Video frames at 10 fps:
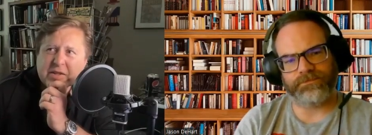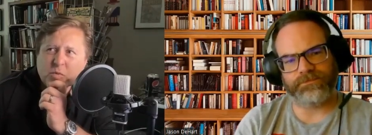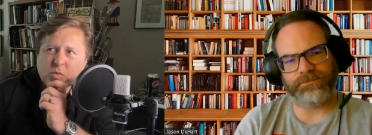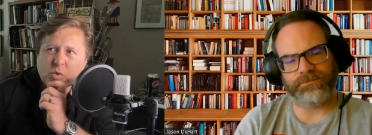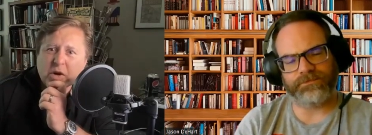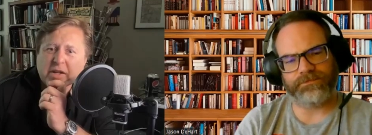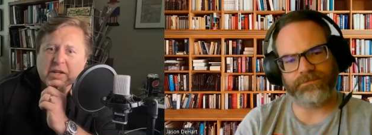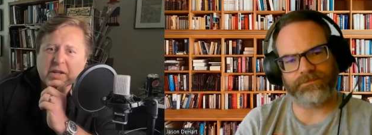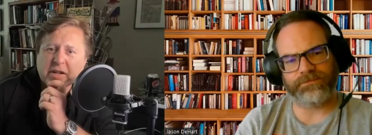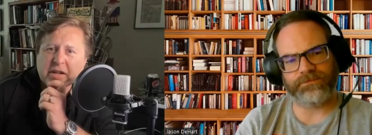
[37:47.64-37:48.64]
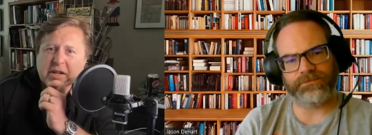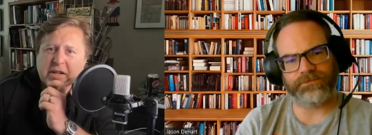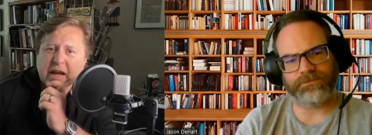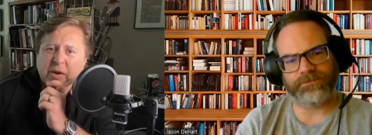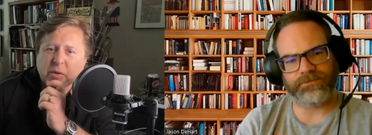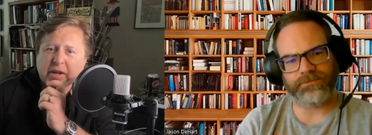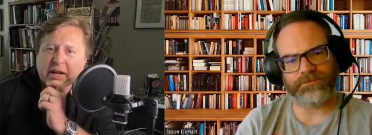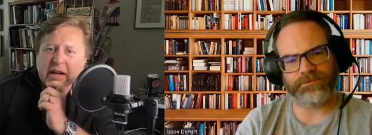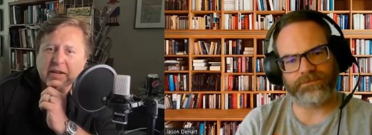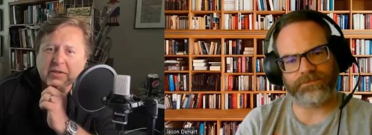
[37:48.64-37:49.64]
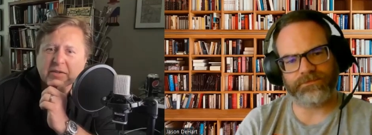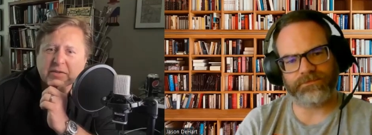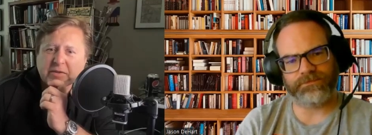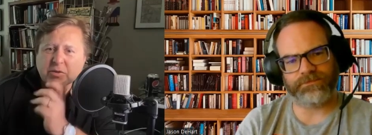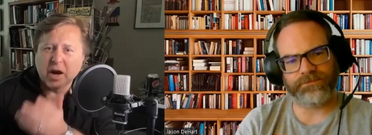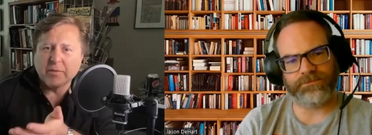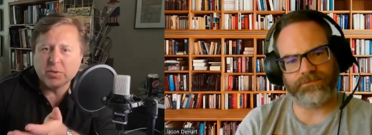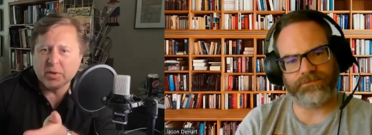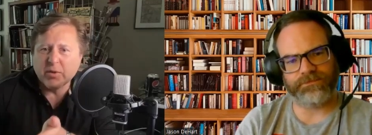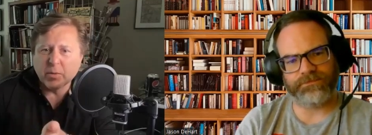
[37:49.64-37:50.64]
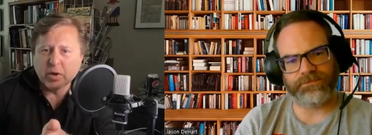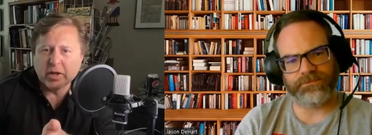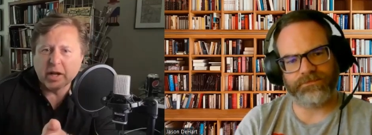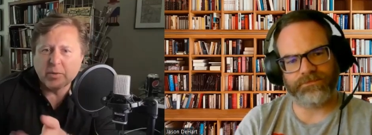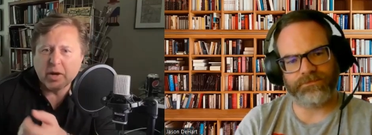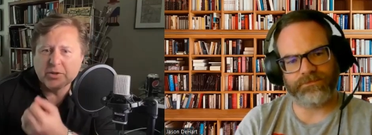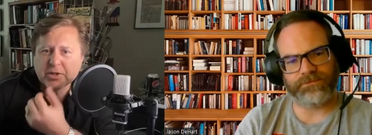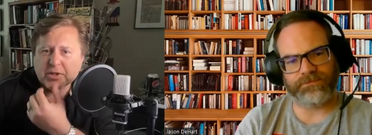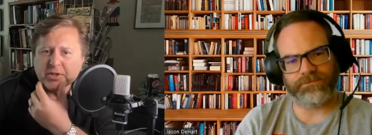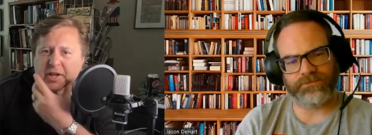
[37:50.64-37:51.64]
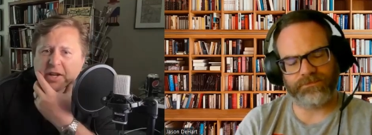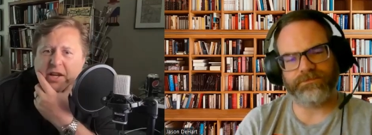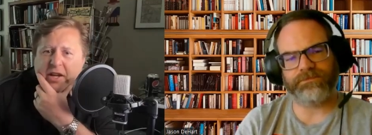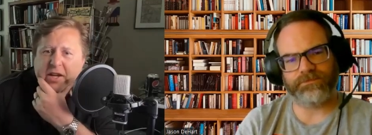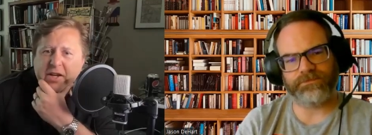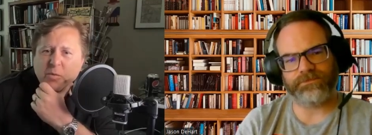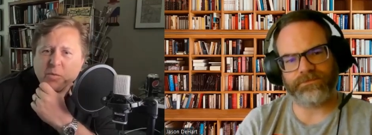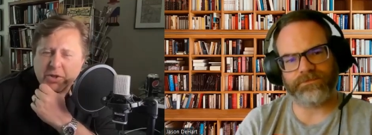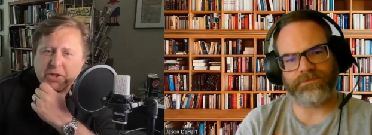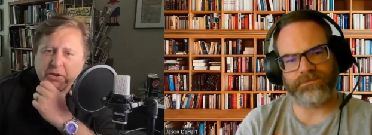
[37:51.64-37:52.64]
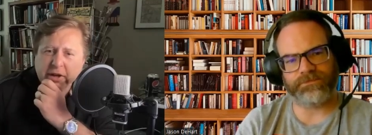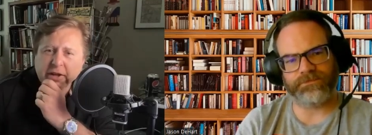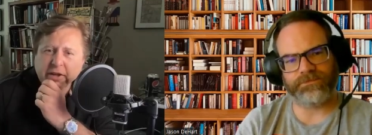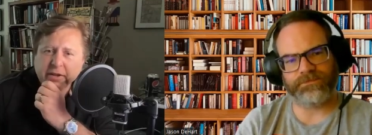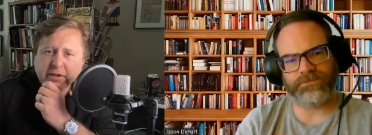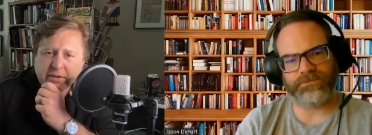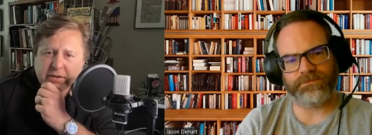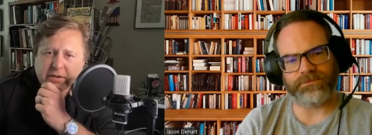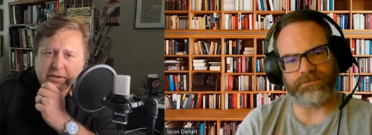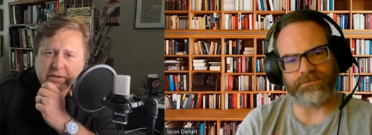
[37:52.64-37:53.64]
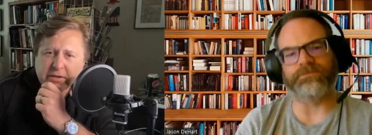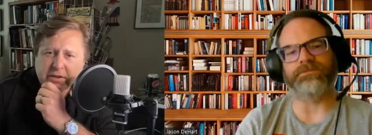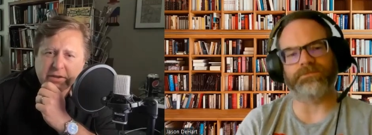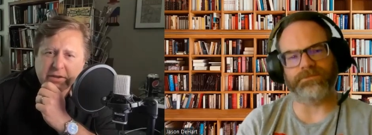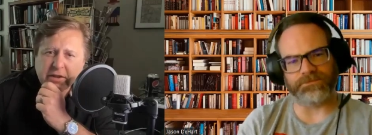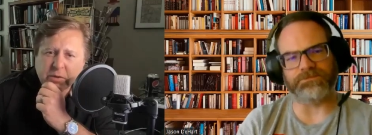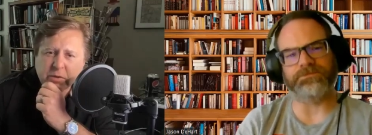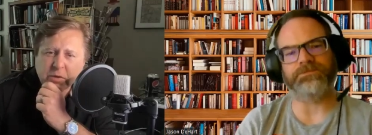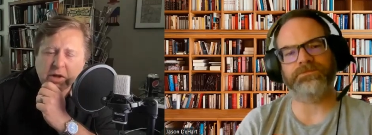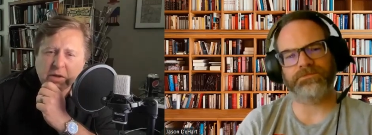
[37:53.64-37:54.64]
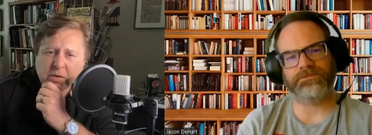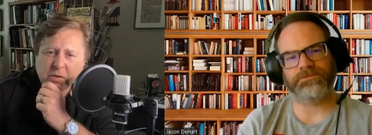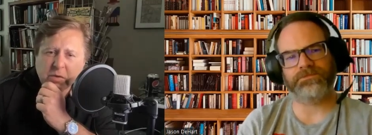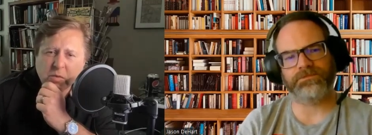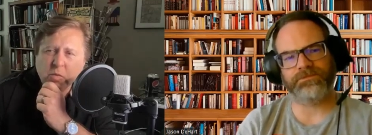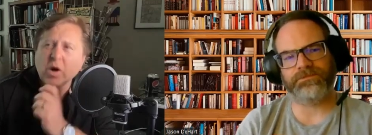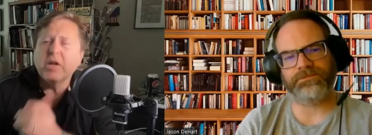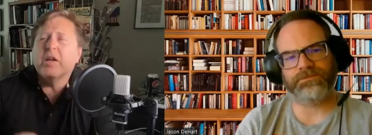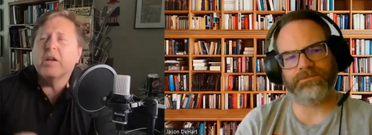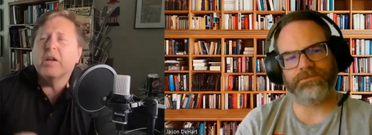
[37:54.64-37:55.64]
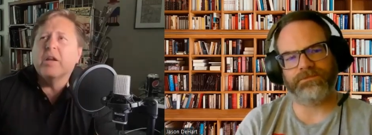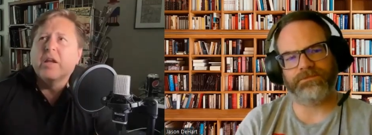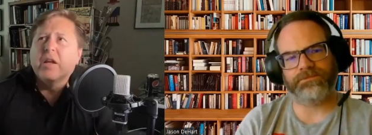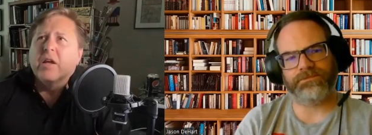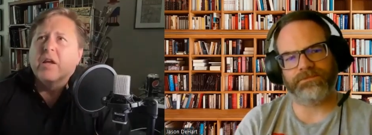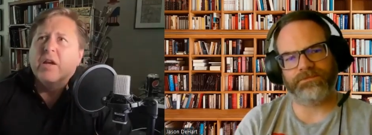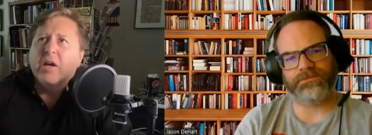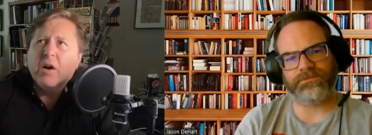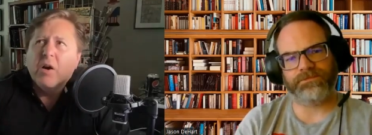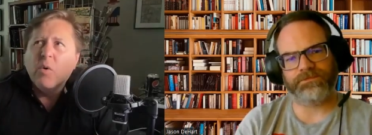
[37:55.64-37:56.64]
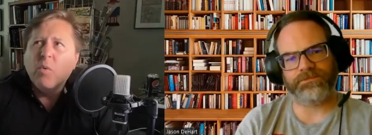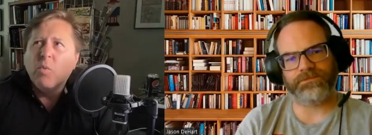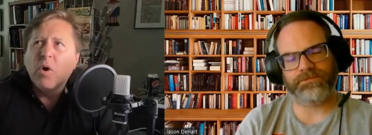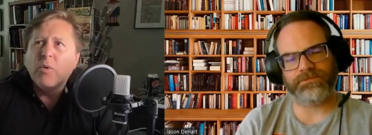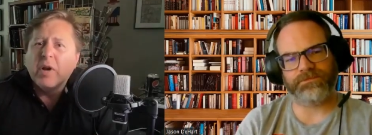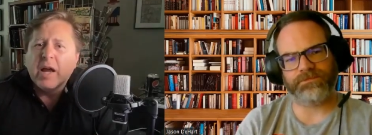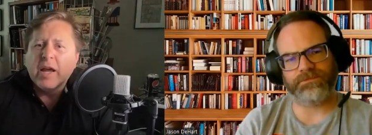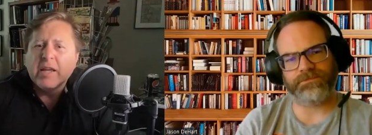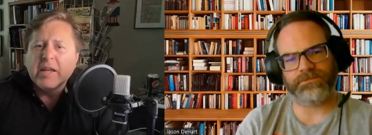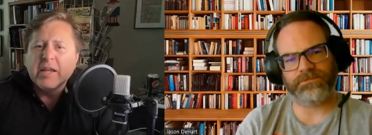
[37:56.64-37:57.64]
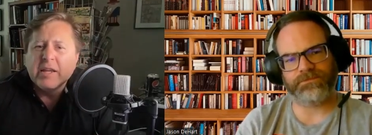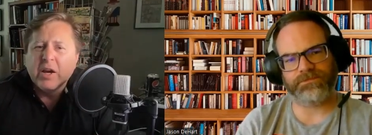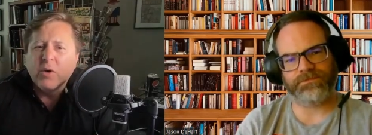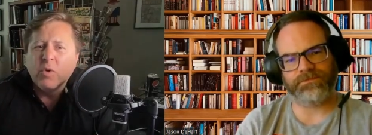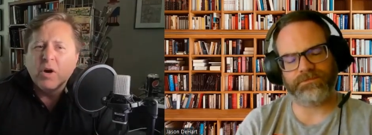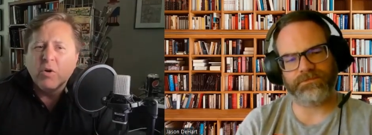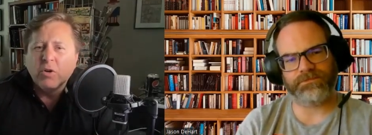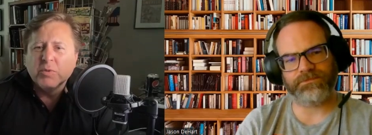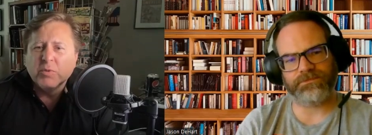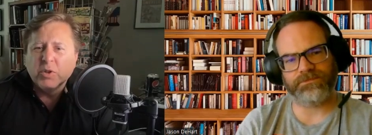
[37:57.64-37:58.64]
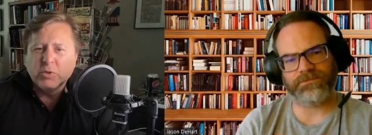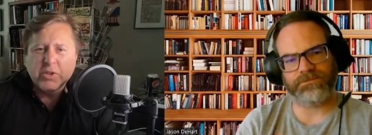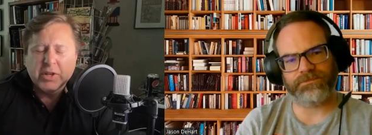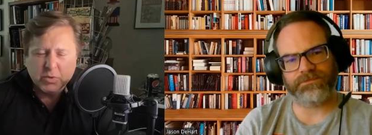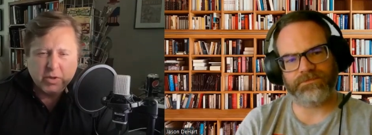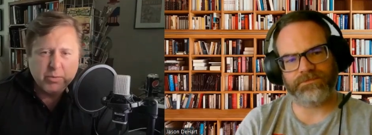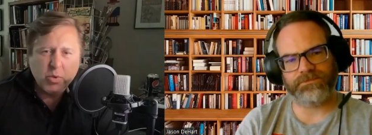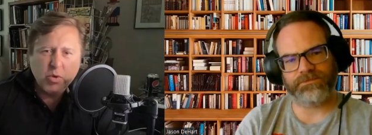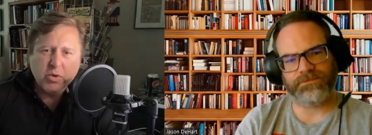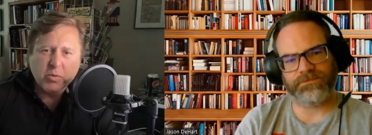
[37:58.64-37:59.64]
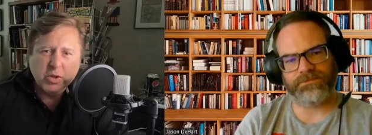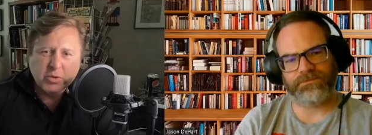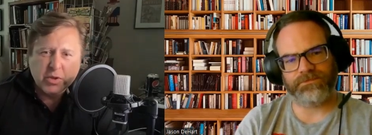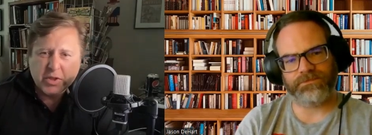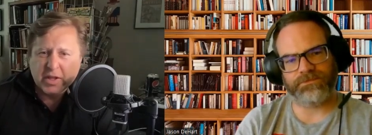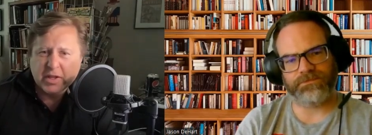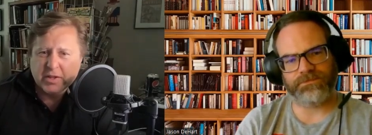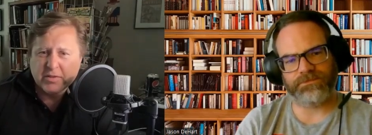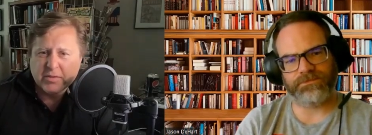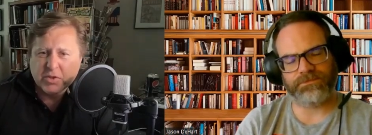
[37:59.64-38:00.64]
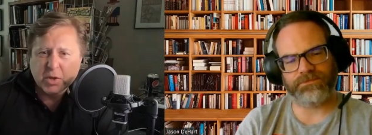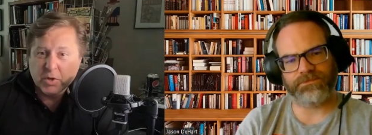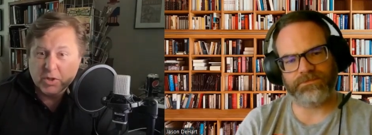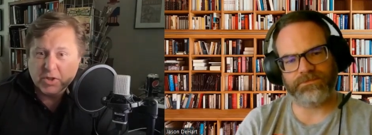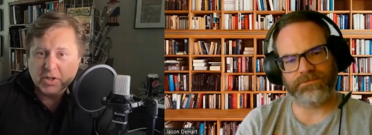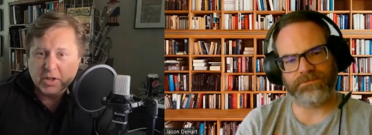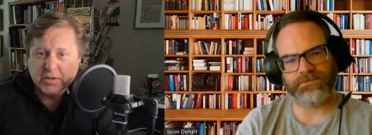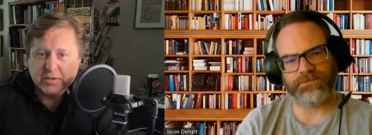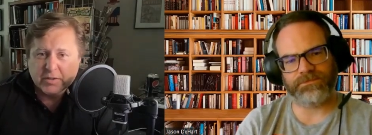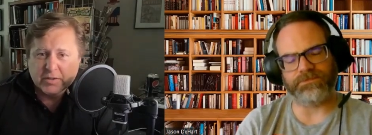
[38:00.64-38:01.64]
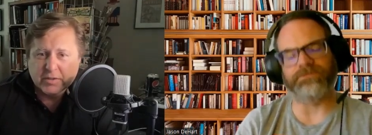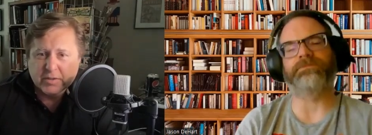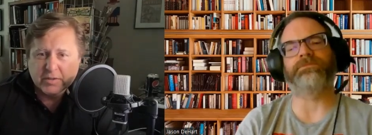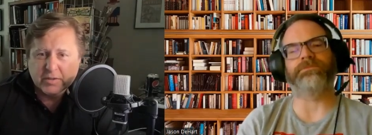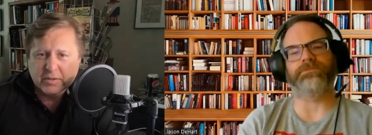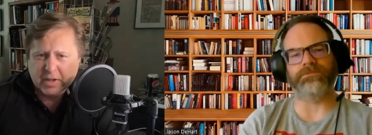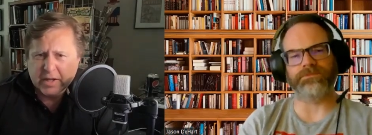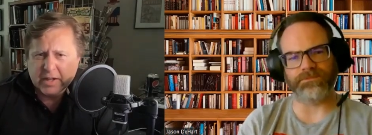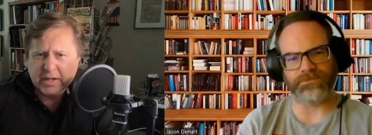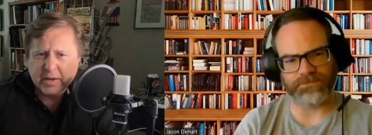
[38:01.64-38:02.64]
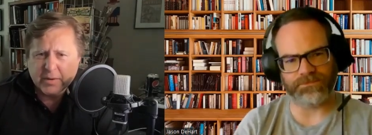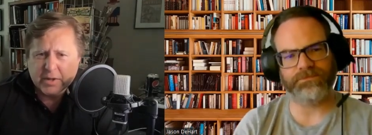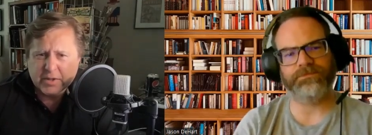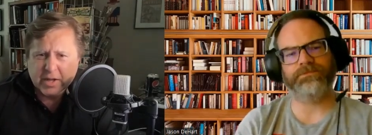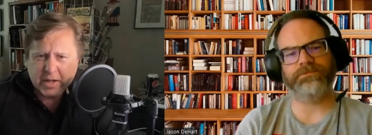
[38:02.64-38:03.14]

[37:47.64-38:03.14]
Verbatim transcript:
Speaker 1: what like really kind of grabs me when I'm working on a project is like, what don't I know? Mm-hmm. You know, mm-hmm. what what what would I, you know, what holes what do I think is really important? What do I think someone should know? Mm-hmm. Right? you mm-hmm. know, because